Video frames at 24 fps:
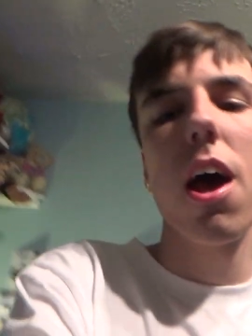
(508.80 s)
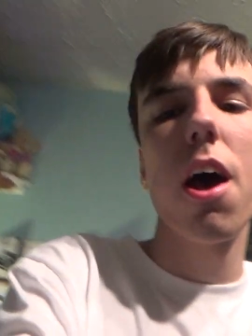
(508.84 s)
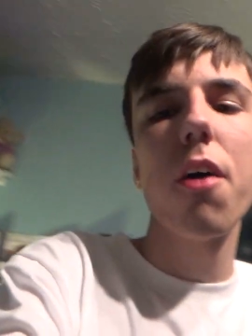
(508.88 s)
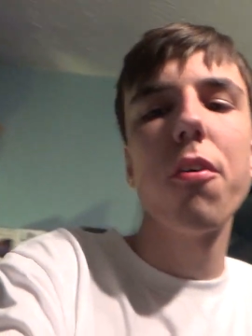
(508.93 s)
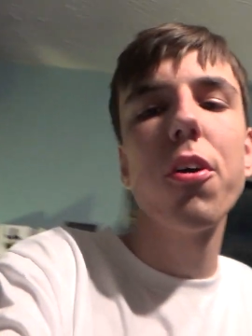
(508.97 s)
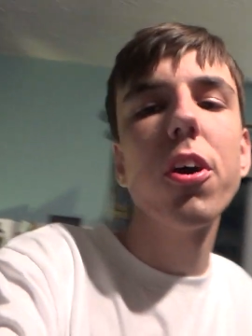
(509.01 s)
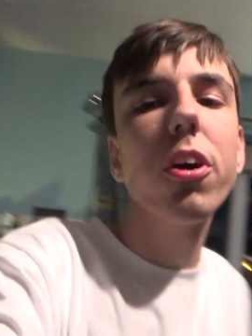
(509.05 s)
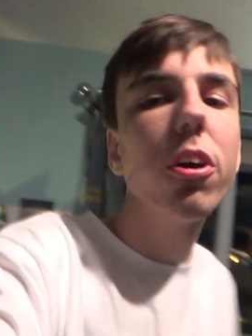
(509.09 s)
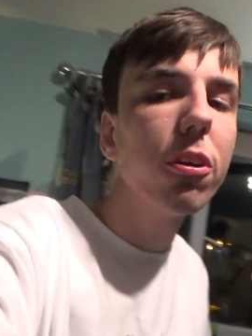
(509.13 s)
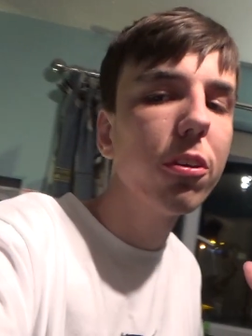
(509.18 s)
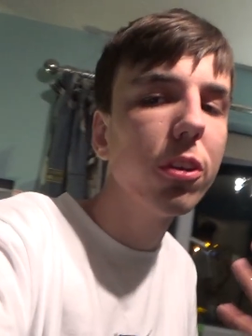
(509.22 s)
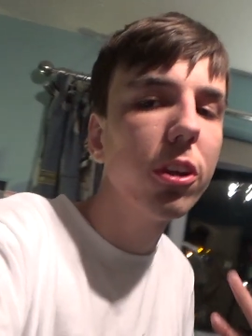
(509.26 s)

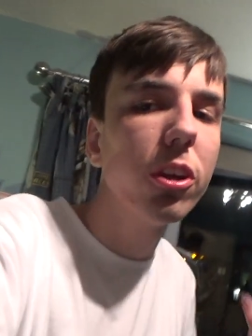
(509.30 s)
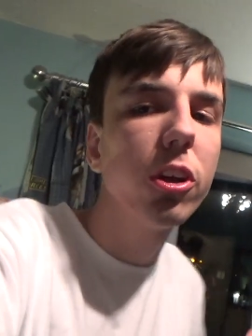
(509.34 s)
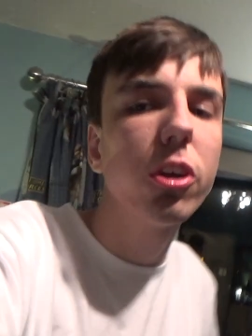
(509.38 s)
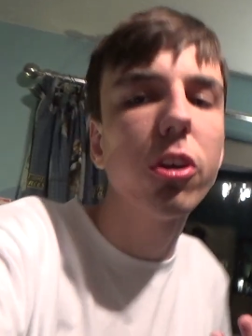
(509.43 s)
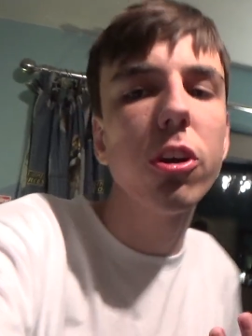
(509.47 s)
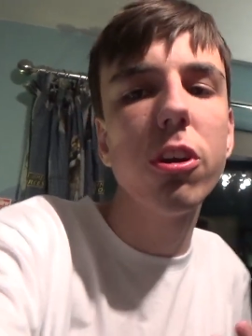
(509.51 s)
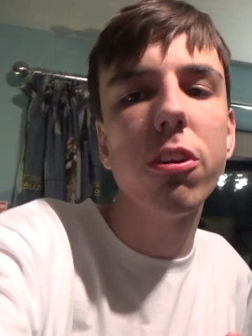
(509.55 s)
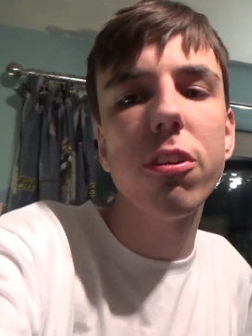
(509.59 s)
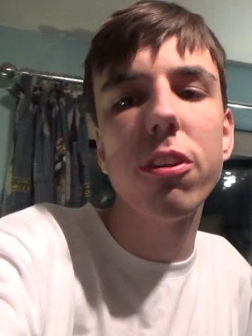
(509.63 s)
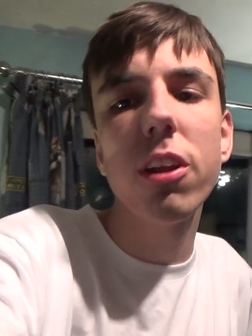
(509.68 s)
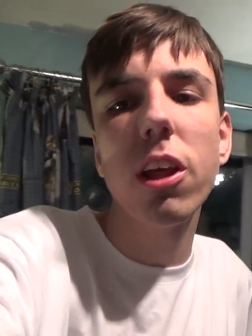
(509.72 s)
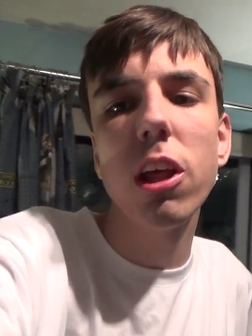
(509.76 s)
hope you
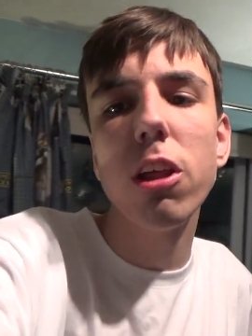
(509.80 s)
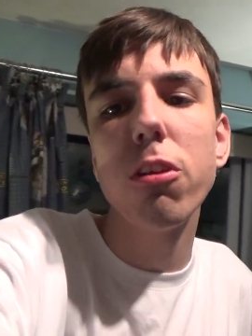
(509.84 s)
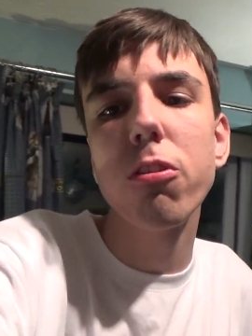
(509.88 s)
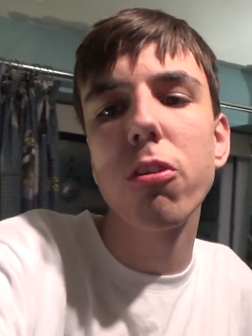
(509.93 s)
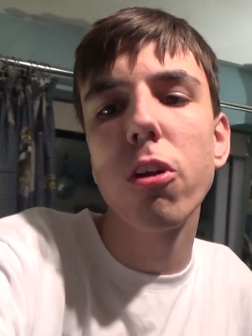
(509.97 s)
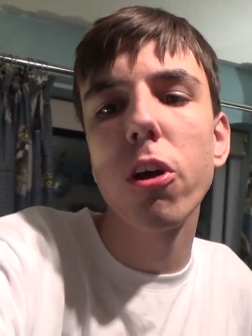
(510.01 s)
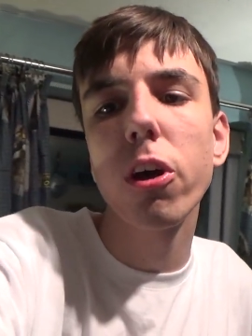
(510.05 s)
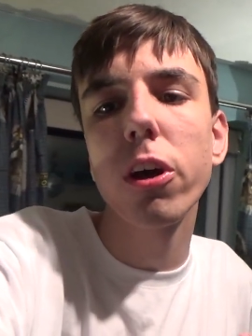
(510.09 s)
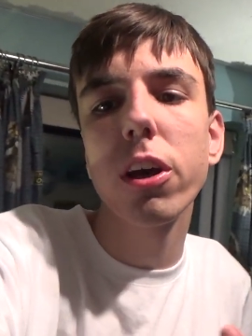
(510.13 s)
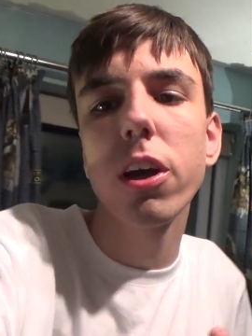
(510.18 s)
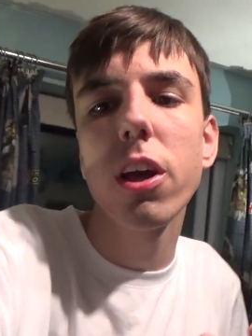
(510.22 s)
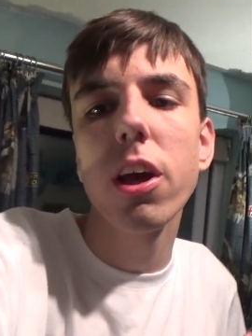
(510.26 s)
enjoyed today's
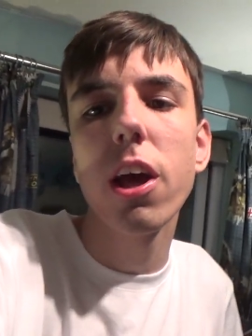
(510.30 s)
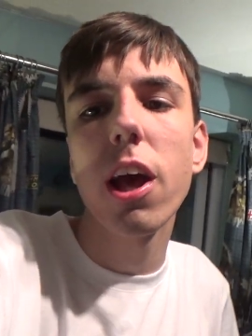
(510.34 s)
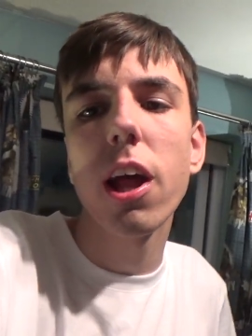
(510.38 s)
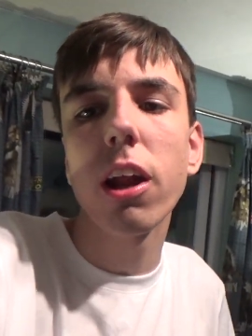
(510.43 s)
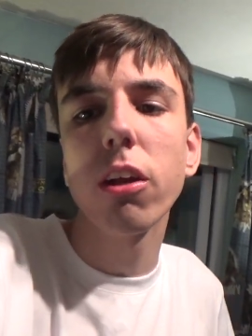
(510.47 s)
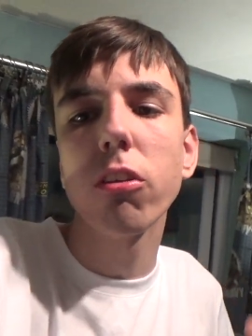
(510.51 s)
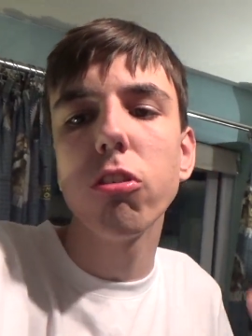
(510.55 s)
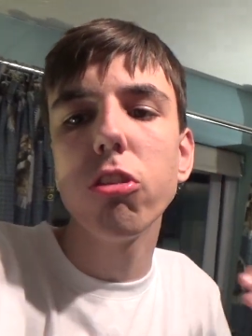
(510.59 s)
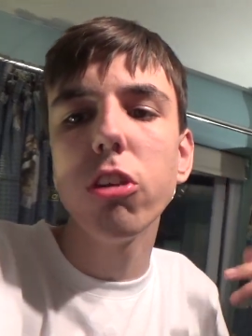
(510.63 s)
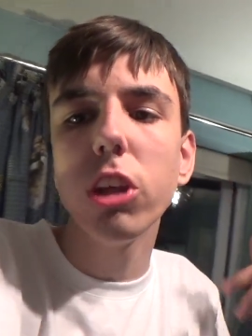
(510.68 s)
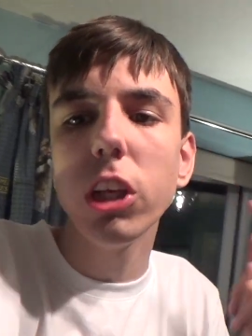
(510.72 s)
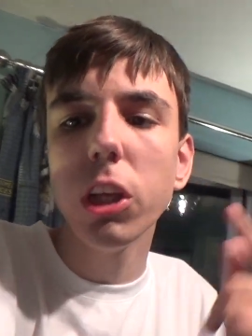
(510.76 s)
vlog.
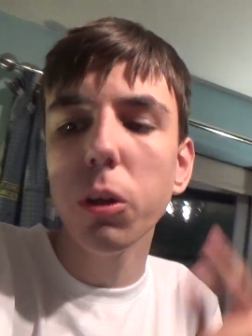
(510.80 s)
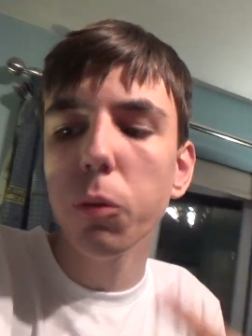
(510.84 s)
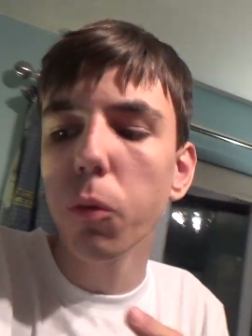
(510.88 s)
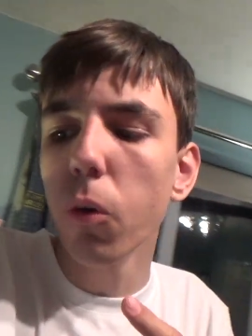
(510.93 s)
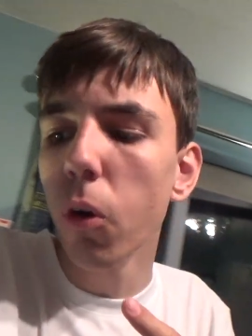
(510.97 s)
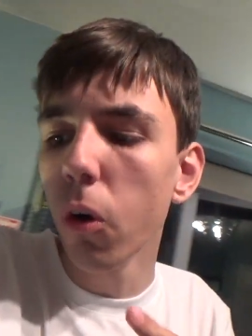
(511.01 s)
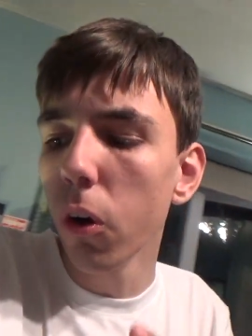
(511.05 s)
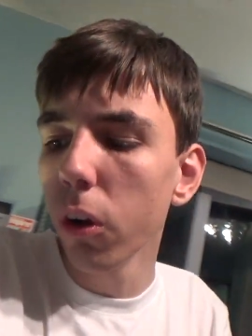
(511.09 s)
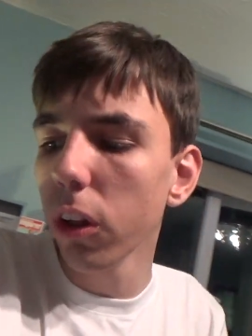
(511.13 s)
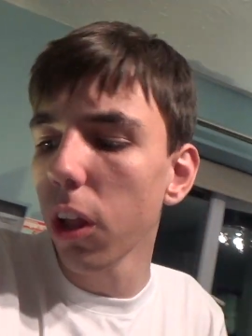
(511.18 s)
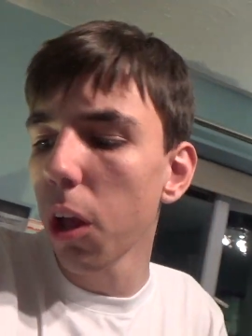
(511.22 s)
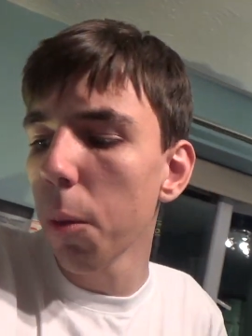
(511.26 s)
I'll see you
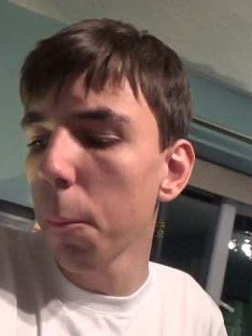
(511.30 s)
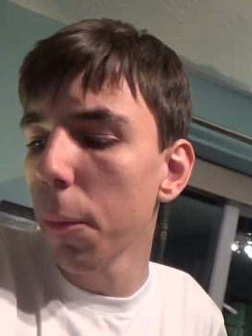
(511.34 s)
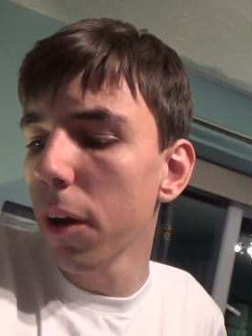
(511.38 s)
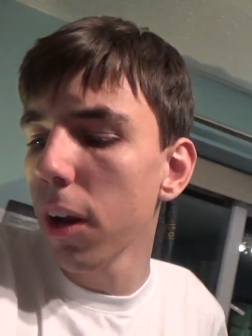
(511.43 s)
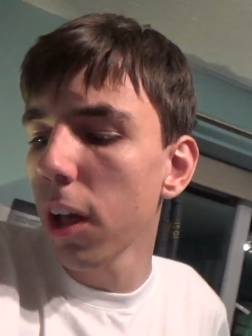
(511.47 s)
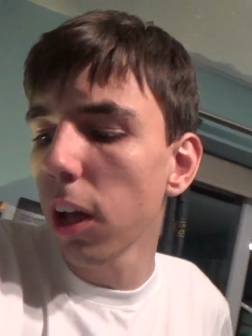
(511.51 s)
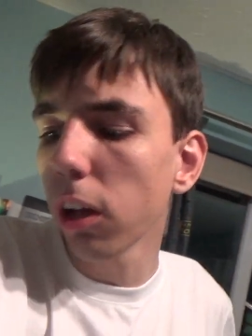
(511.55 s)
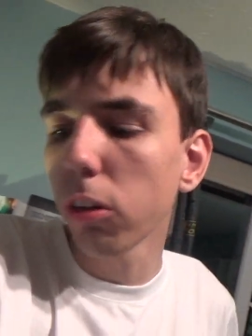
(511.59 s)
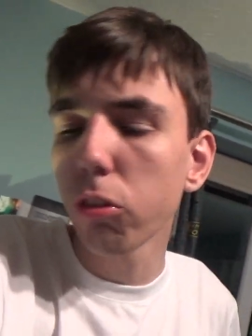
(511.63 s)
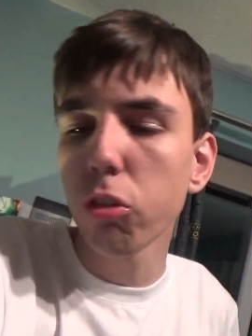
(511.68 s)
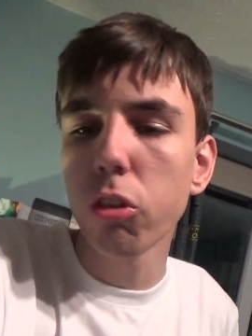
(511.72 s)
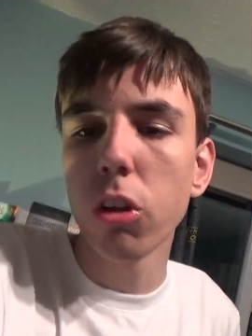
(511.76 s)
all in my
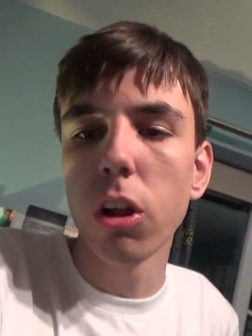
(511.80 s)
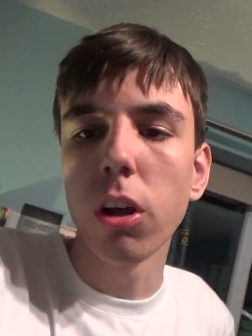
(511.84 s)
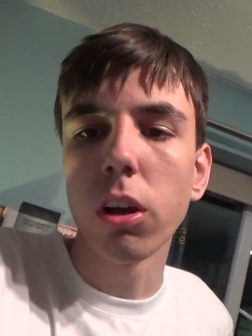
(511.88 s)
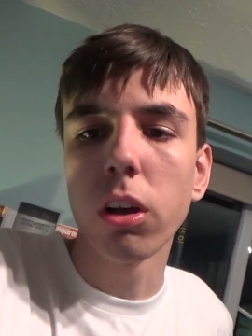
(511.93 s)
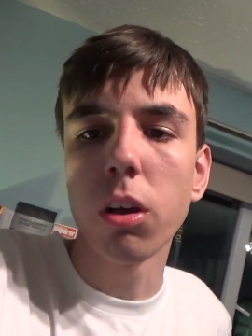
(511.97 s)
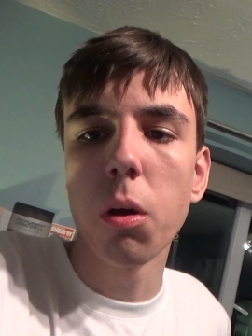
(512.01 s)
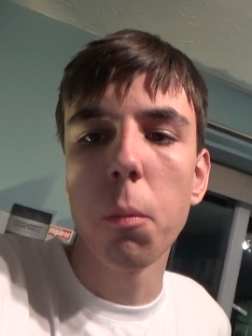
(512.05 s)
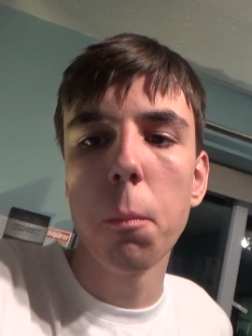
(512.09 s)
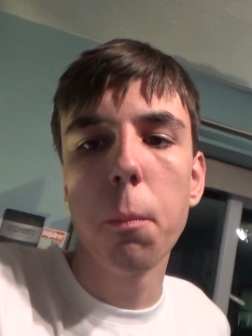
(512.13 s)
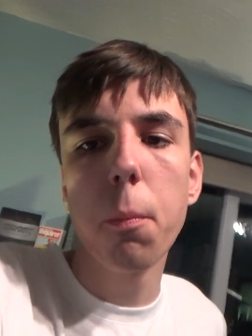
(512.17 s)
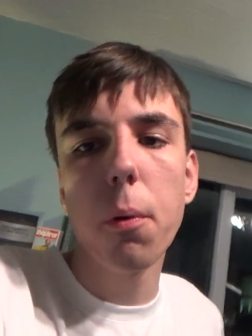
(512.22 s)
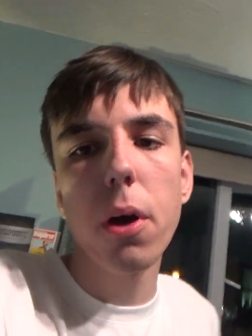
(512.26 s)
next
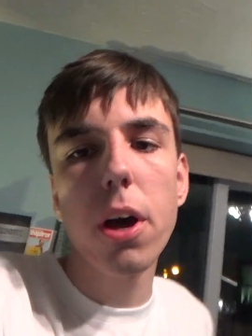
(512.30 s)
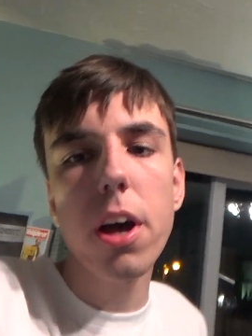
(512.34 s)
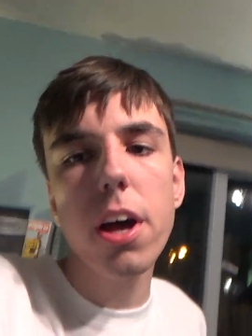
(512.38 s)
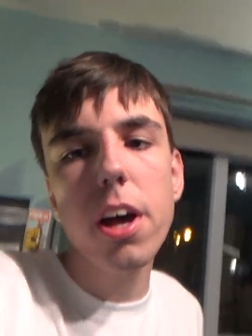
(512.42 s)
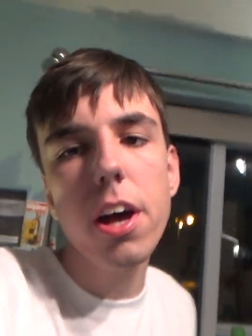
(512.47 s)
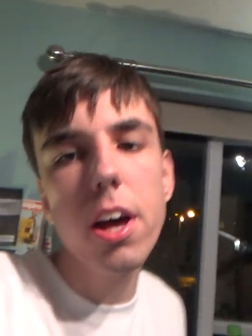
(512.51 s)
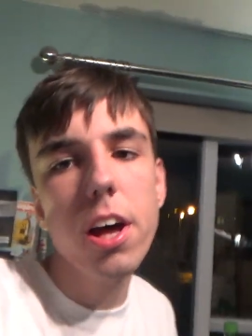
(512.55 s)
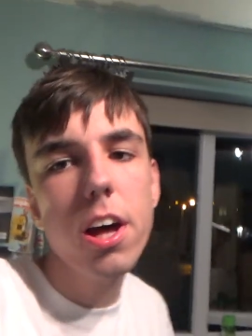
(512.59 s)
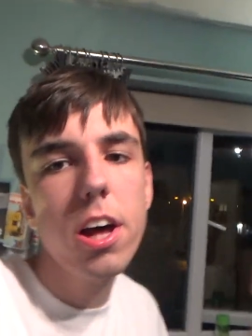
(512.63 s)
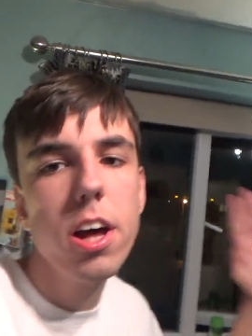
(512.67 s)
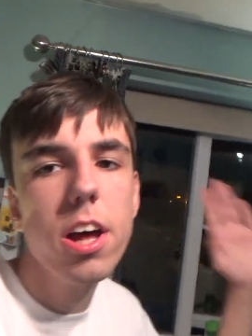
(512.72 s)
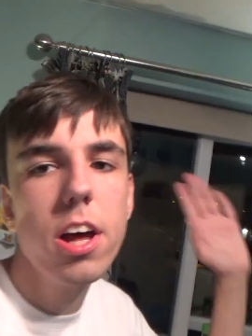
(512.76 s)
vlog.
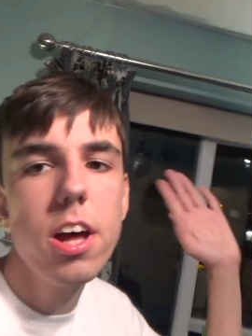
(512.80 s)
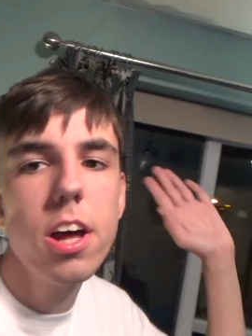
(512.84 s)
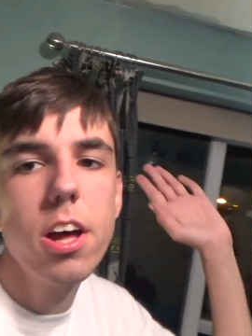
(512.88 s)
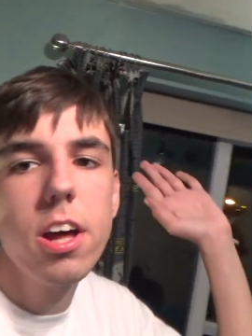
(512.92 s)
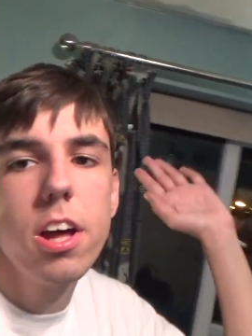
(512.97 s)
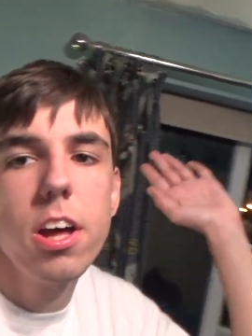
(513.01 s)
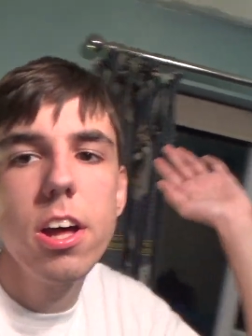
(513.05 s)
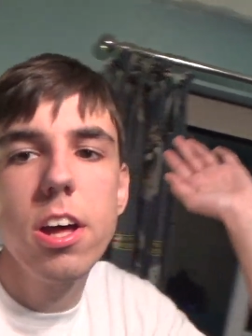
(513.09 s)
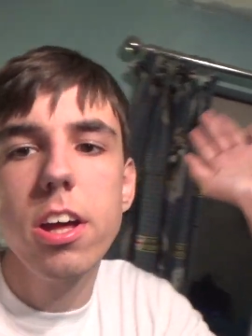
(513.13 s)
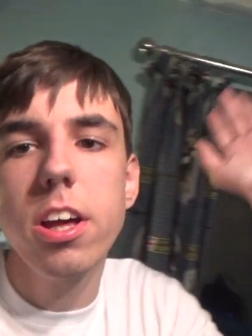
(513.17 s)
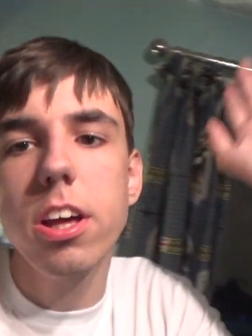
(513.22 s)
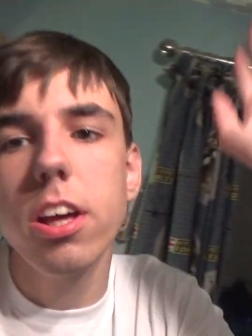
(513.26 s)

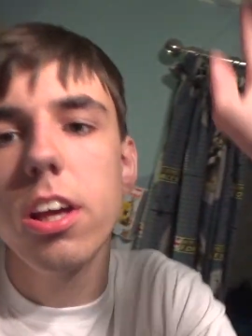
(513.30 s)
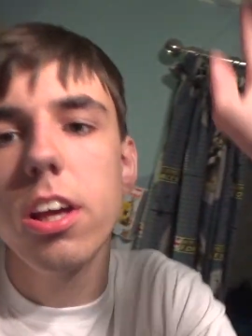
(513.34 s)
Bye!